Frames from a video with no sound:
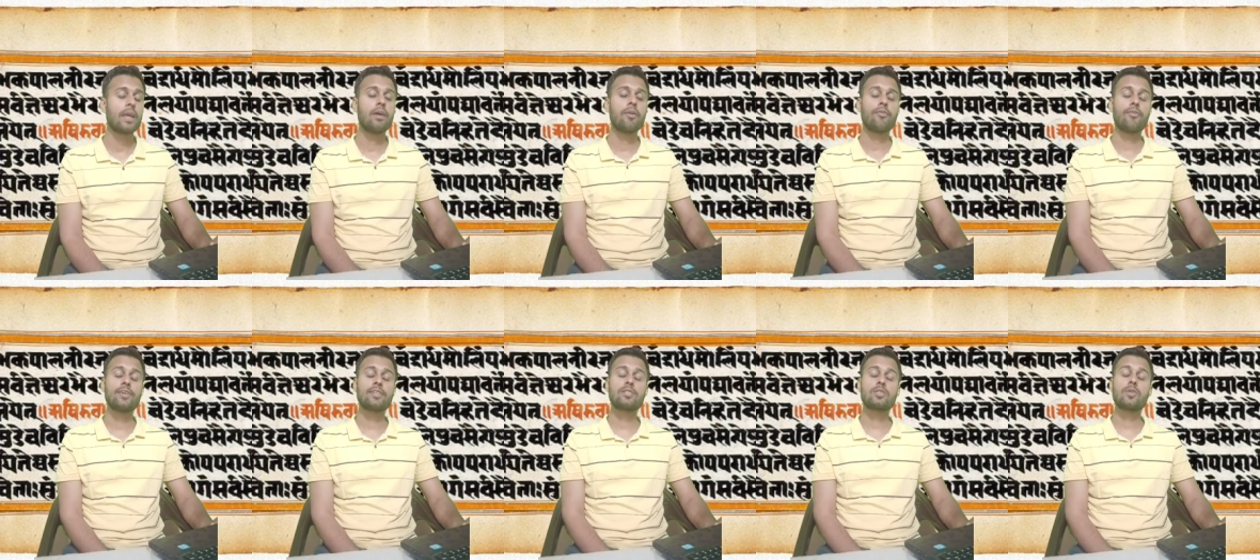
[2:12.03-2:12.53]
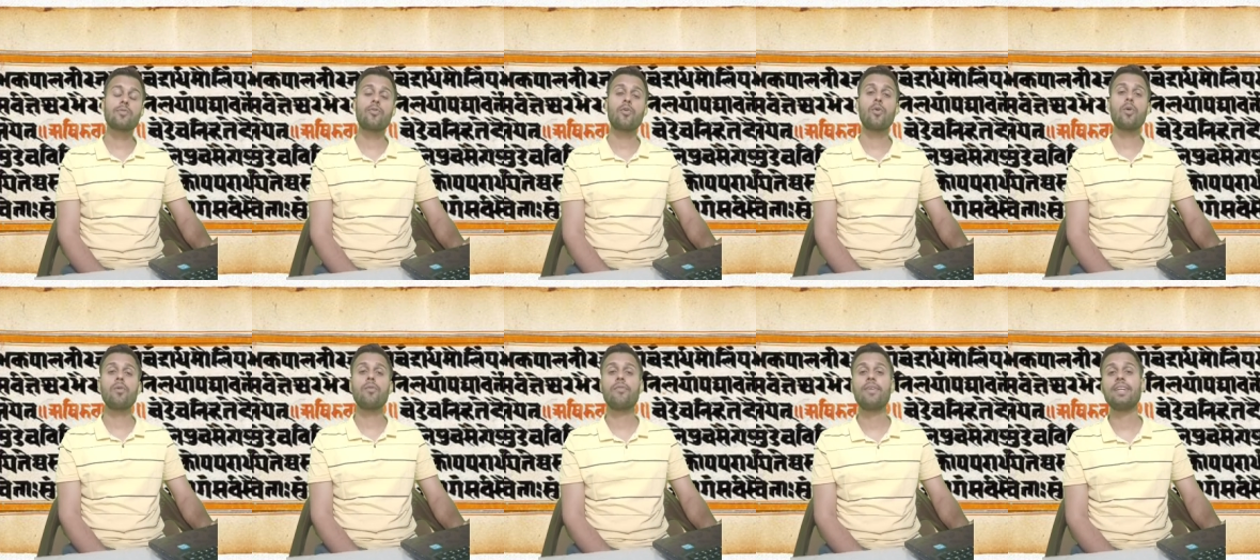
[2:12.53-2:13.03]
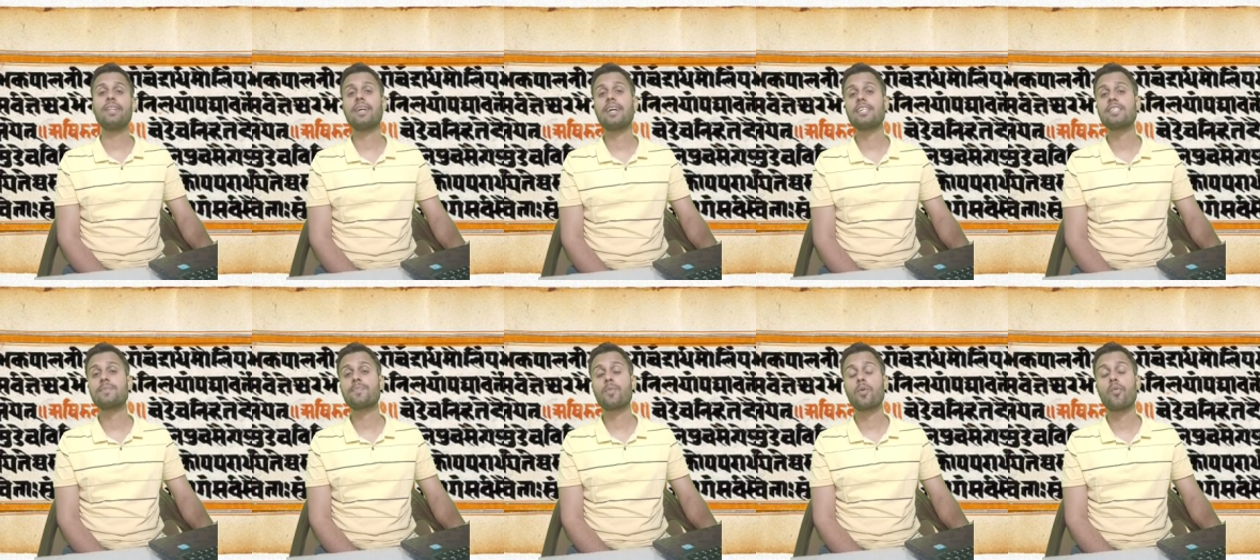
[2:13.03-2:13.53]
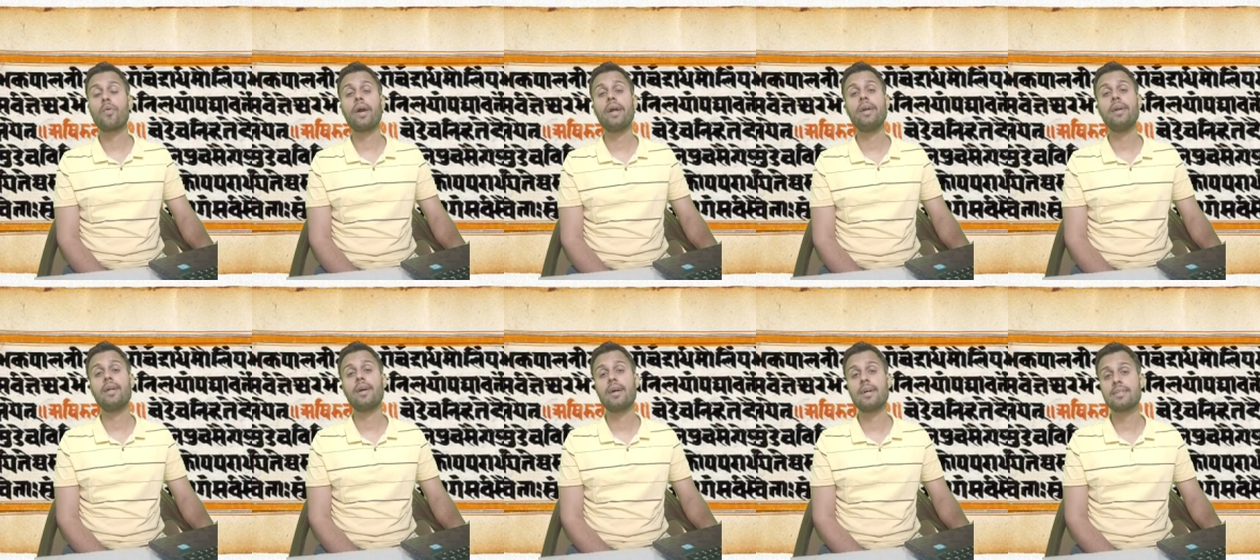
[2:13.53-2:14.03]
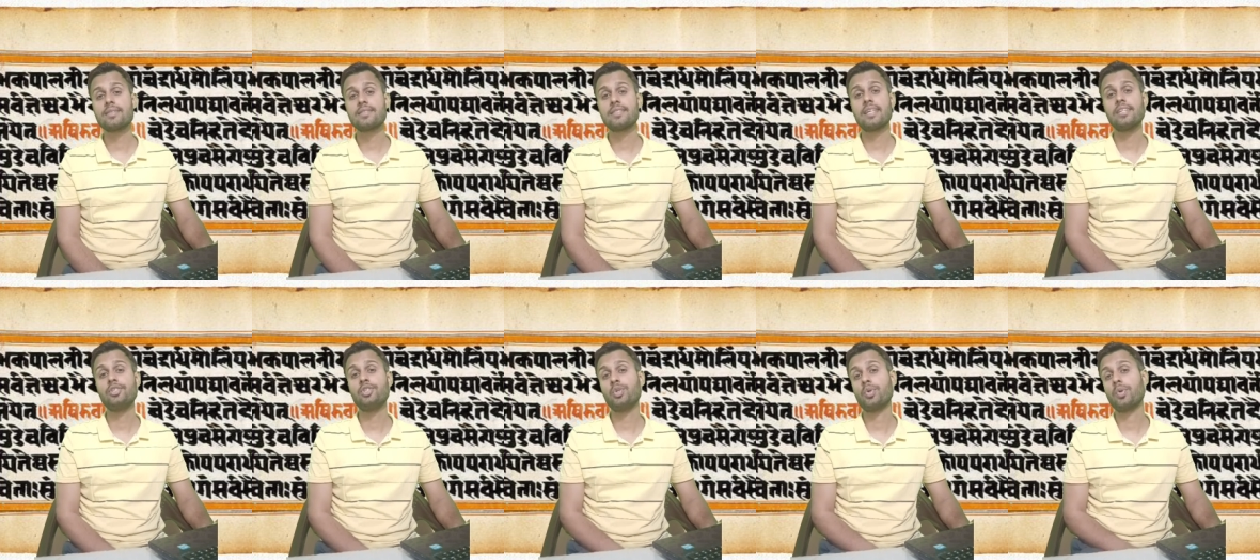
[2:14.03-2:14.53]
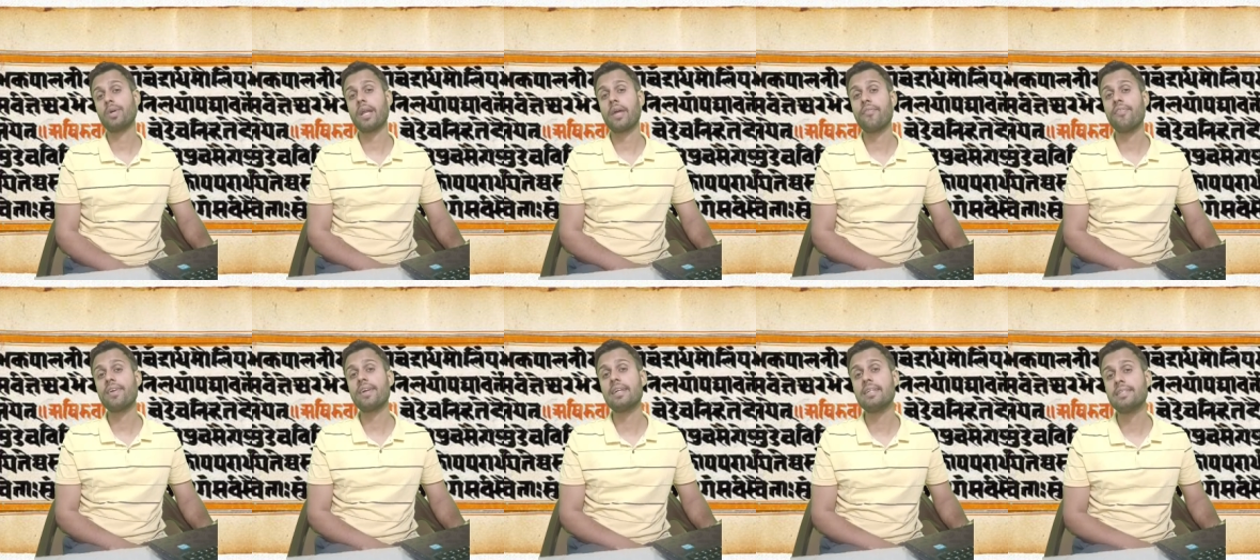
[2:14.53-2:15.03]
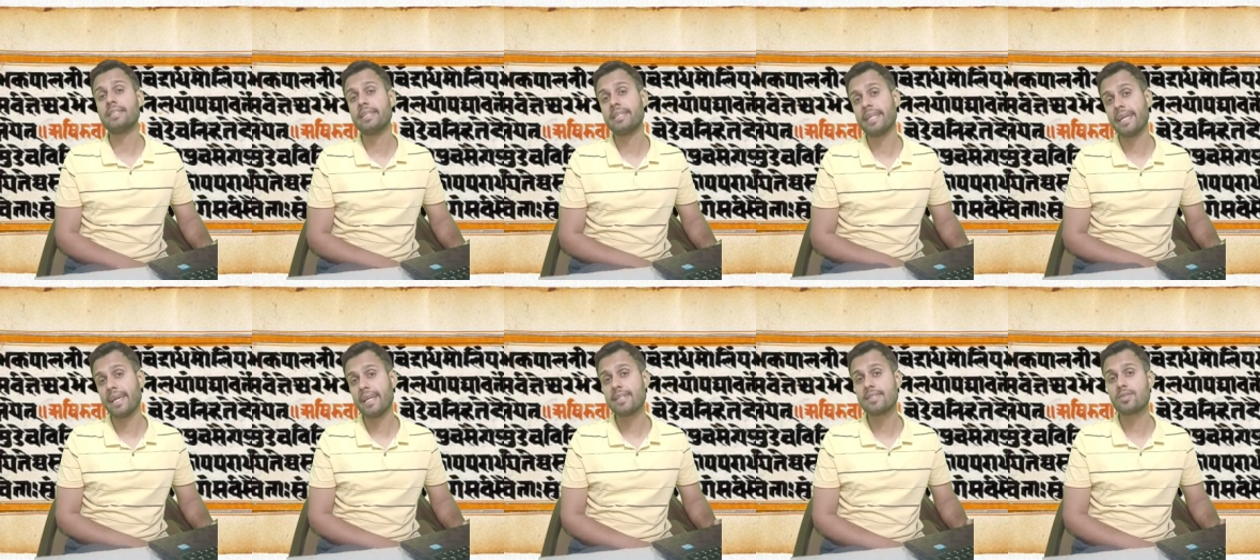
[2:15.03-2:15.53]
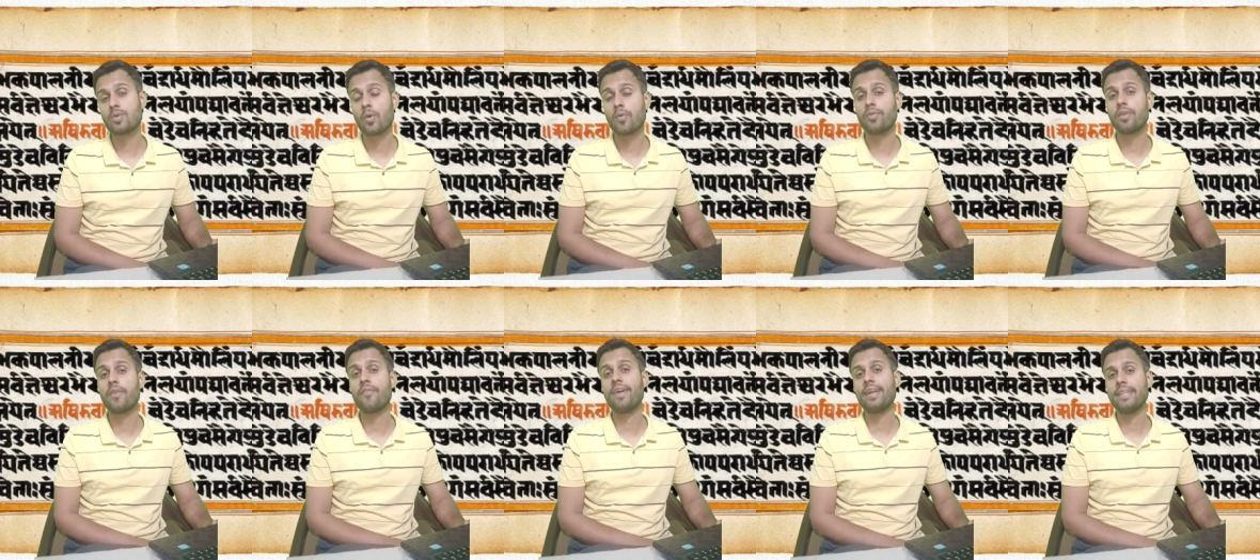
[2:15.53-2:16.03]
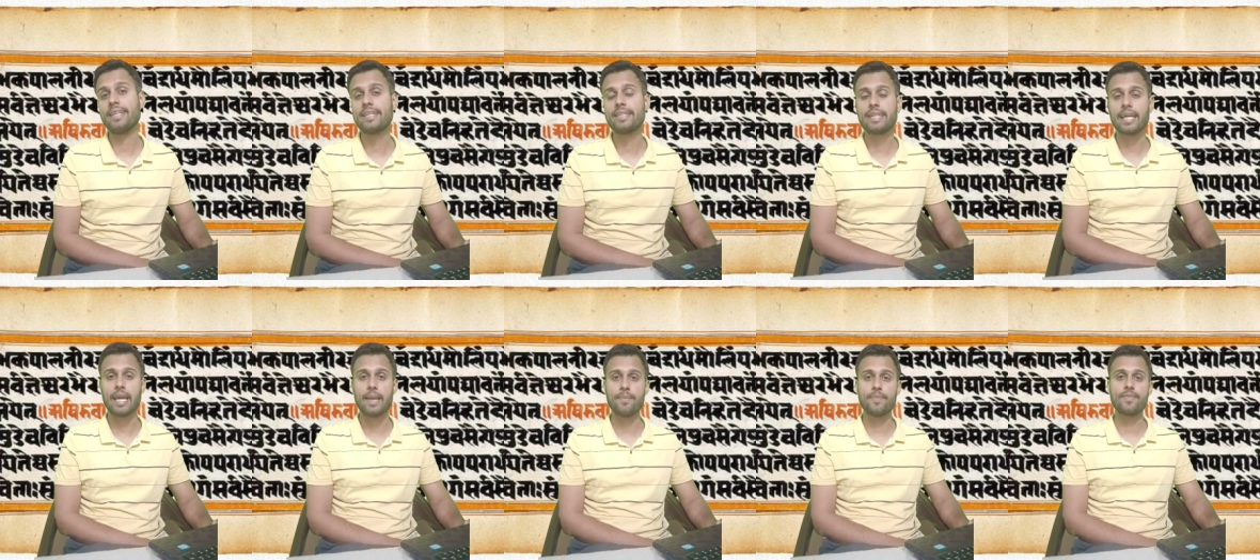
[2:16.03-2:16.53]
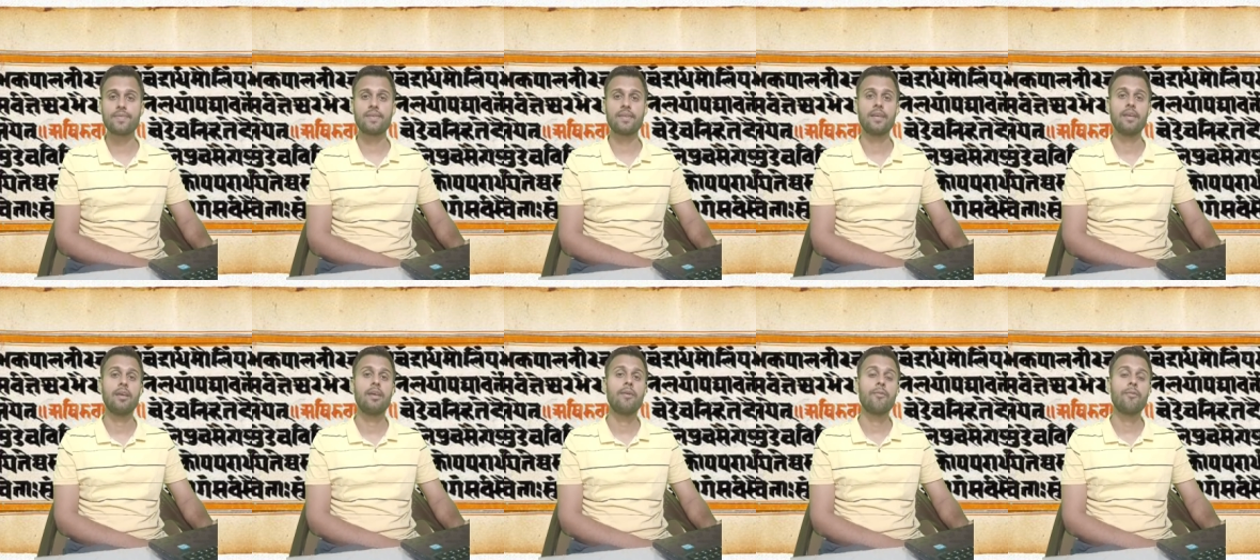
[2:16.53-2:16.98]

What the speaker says: First of all, Vedas provide us the geographical details of the Vedic times.